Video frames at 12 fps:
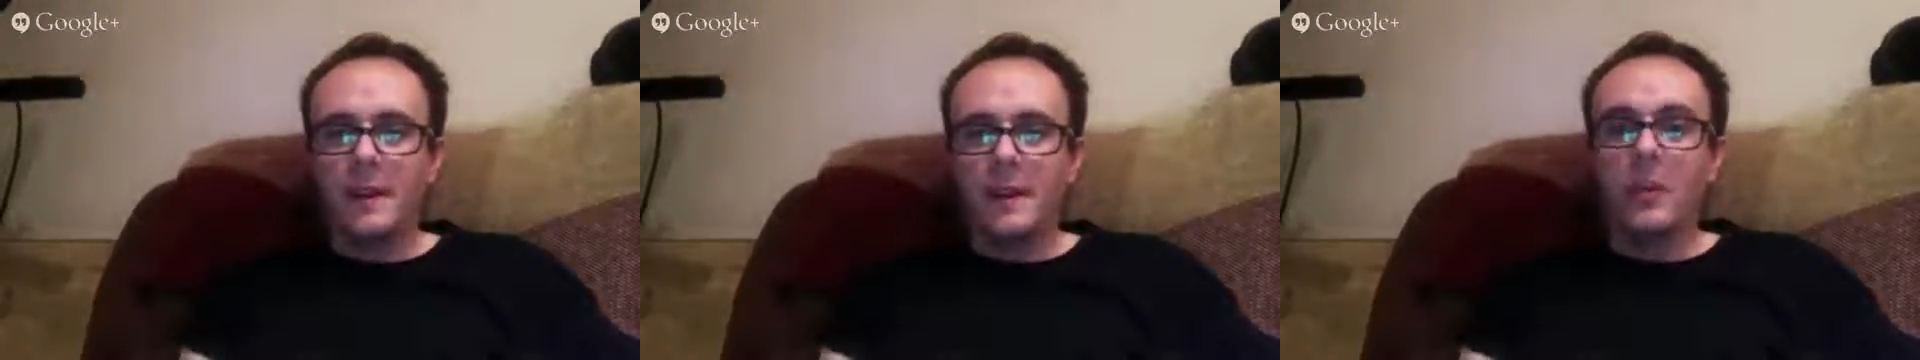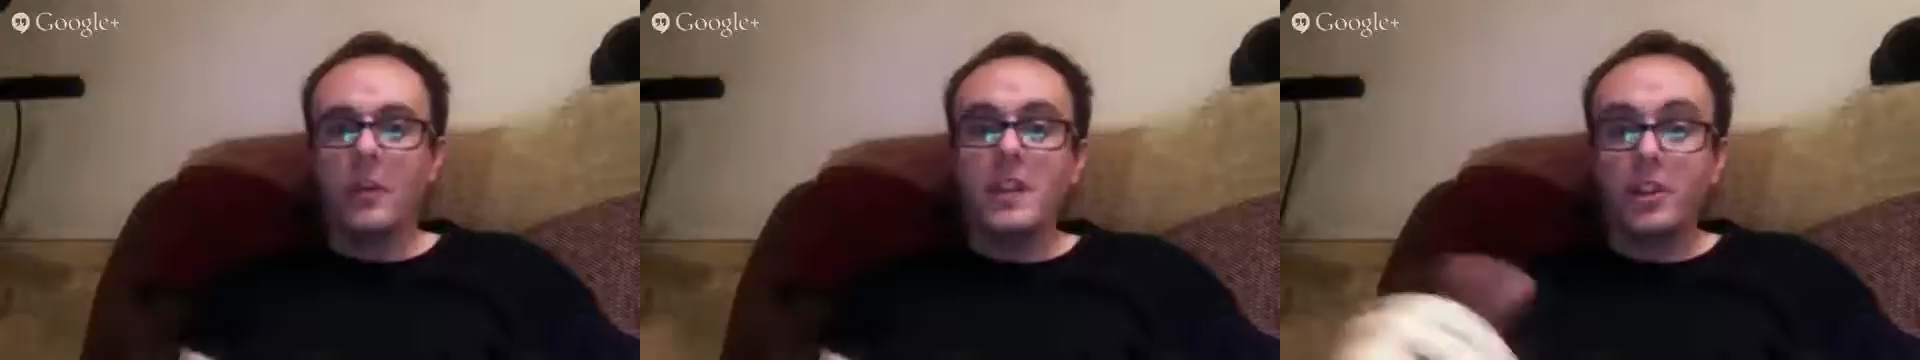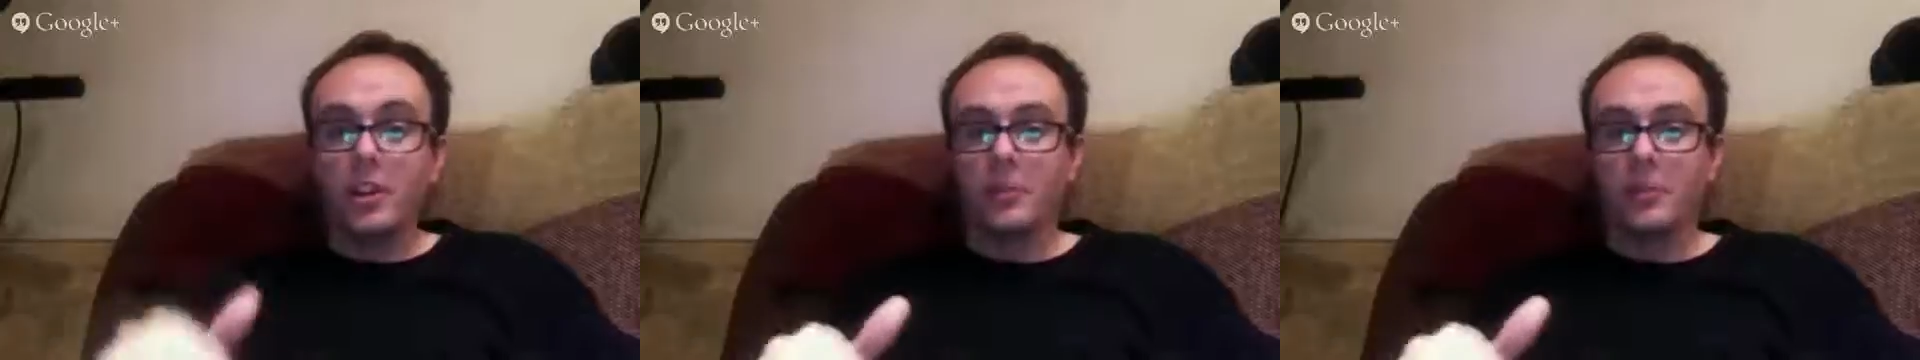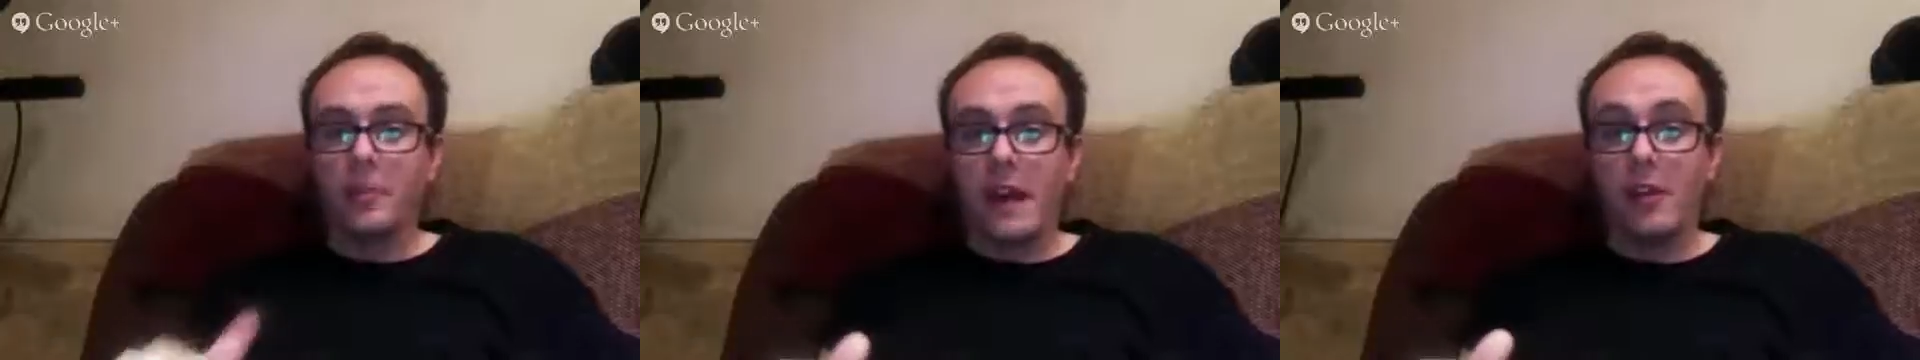We got
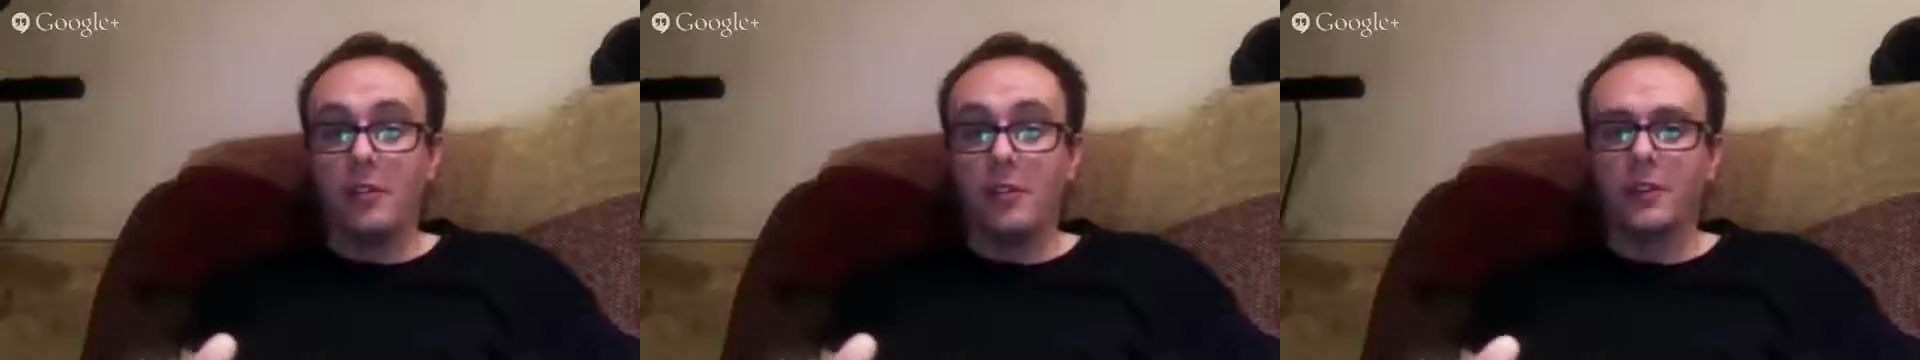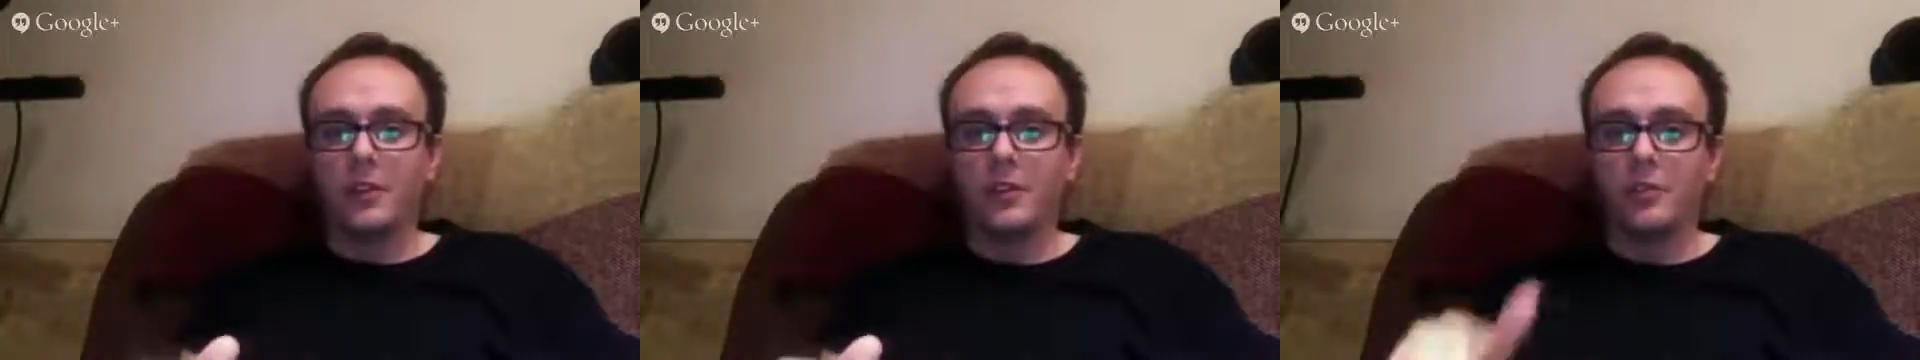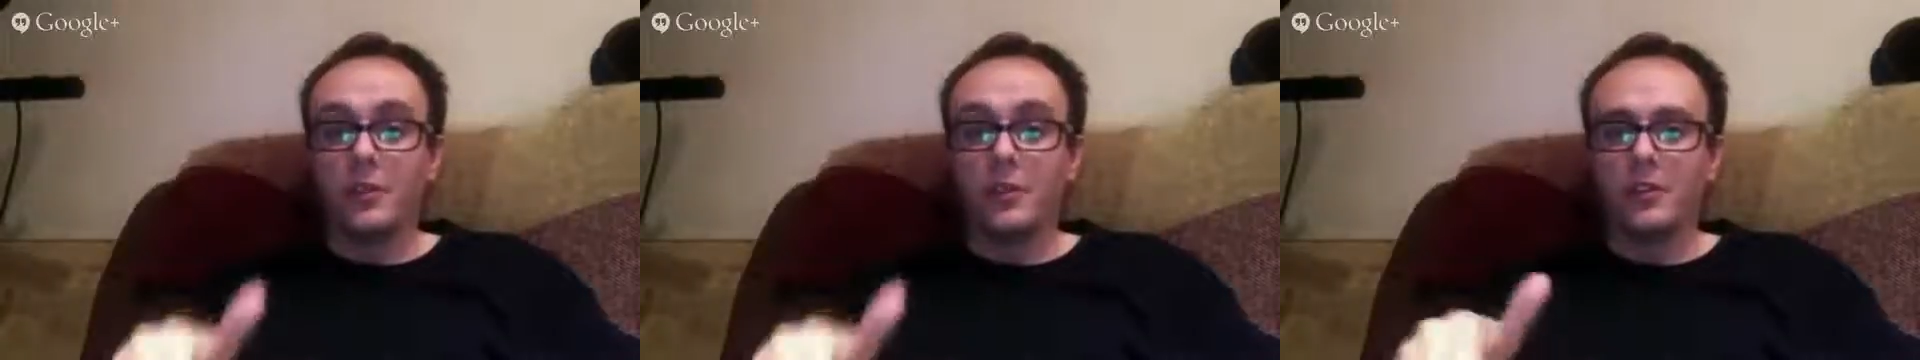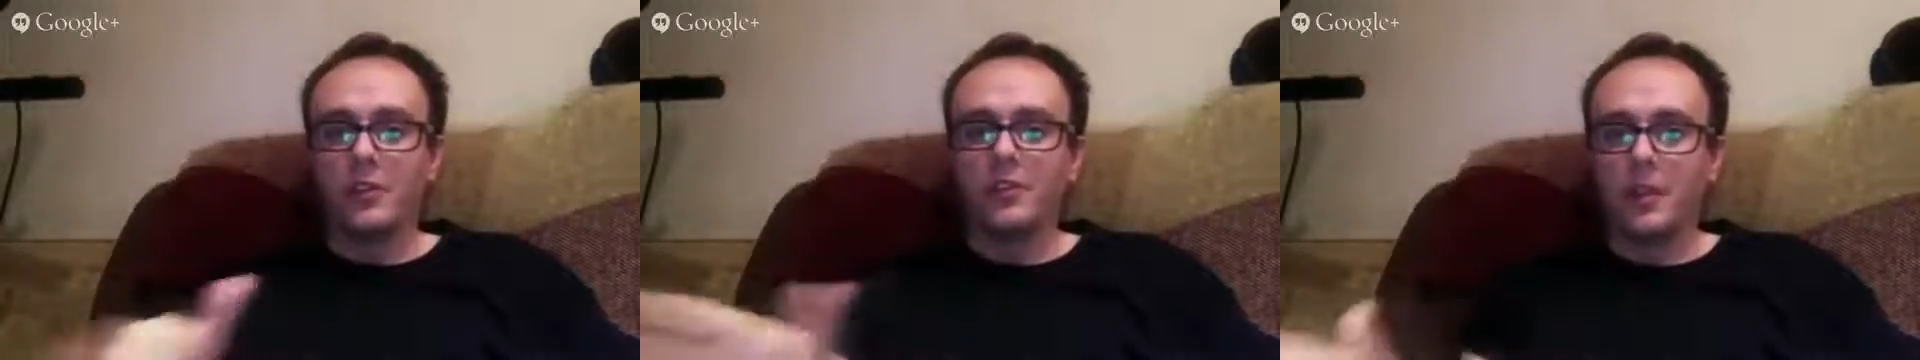the PAL version. We
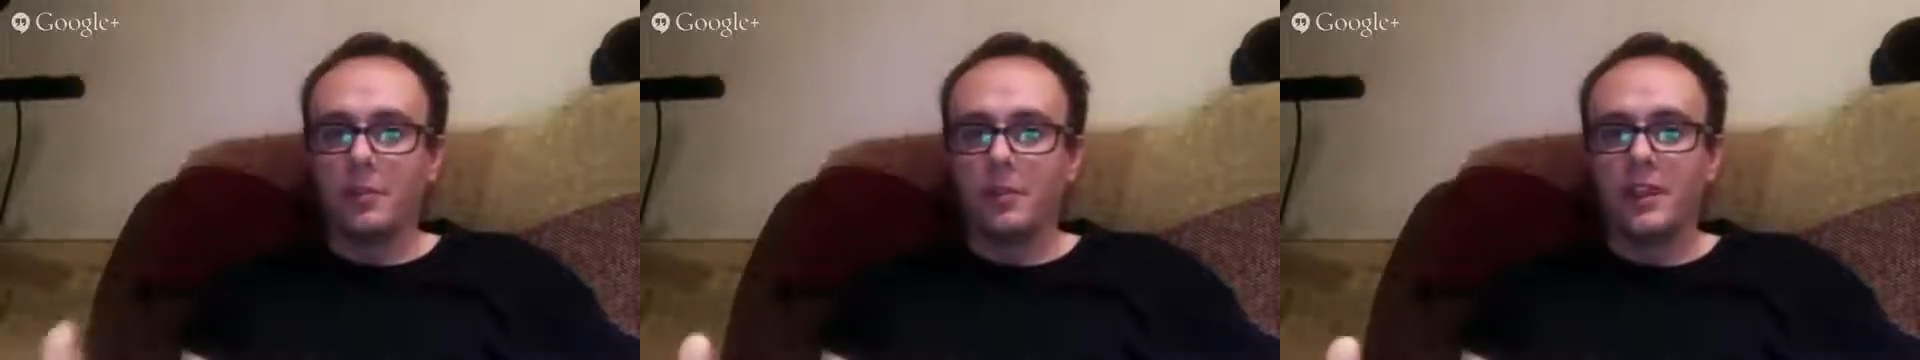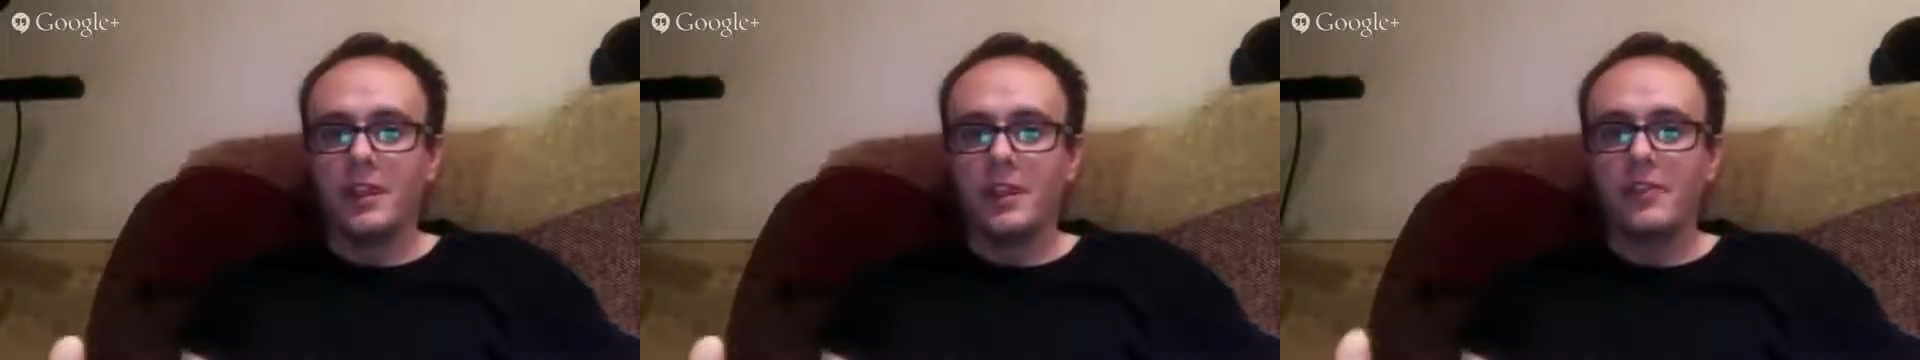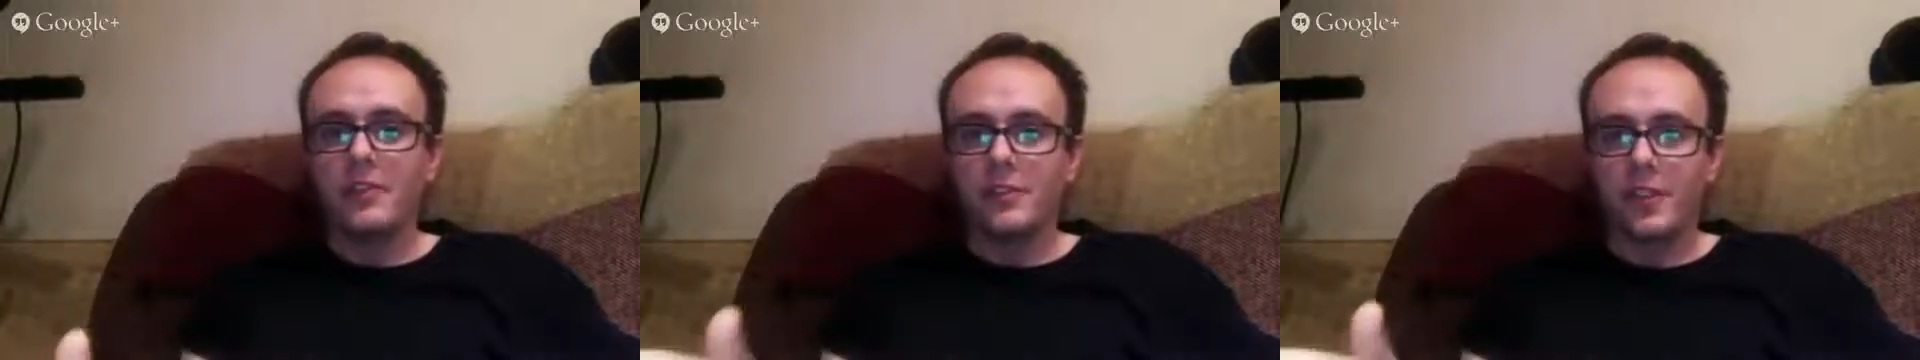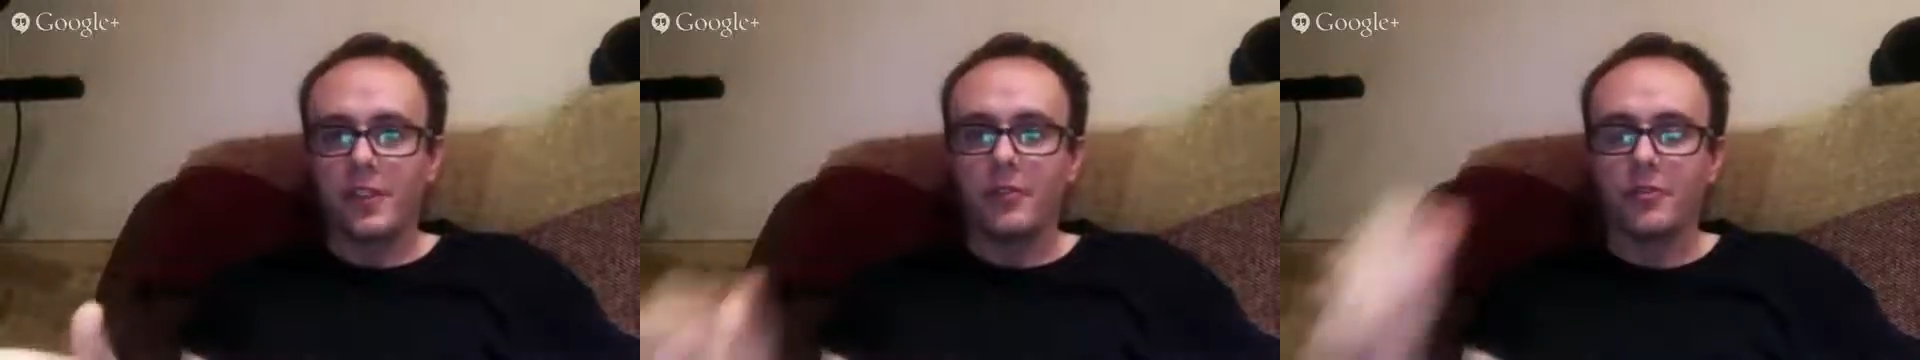got the Japanese
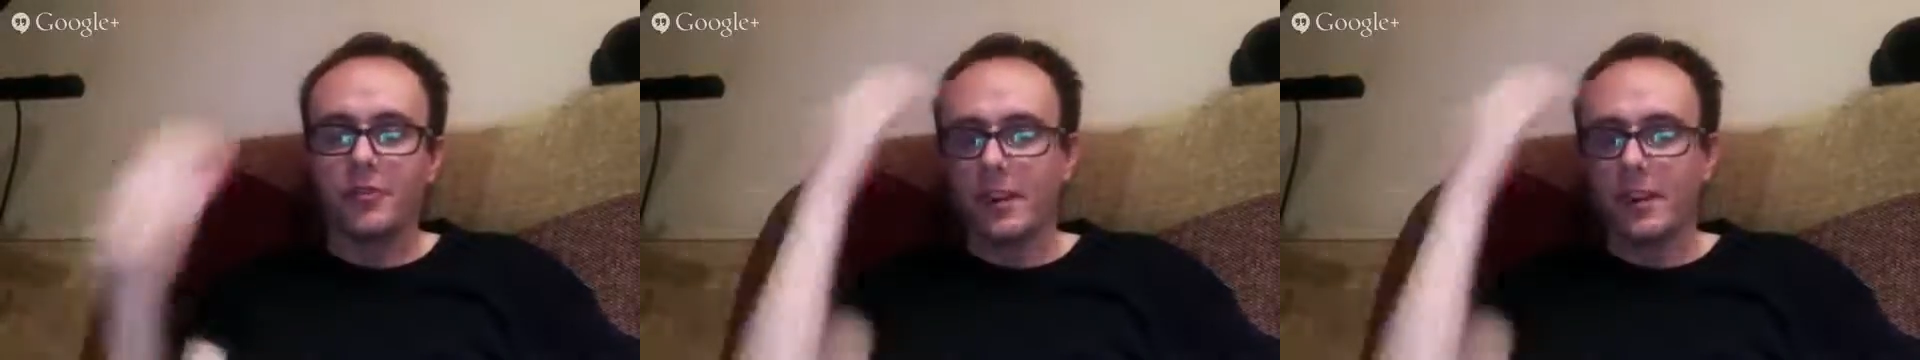soundtrack.